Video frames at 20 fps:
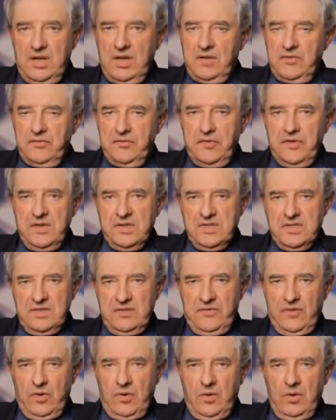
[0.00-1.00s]
First
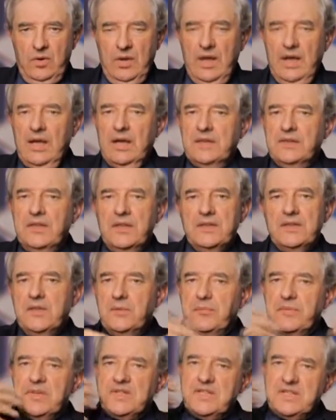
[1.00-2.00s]
of all, that the
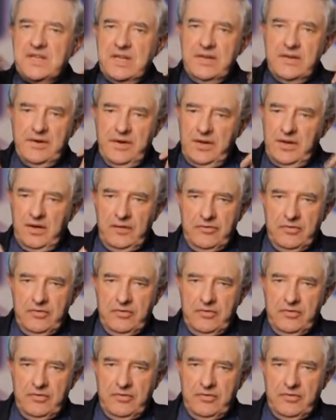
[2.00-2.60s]
material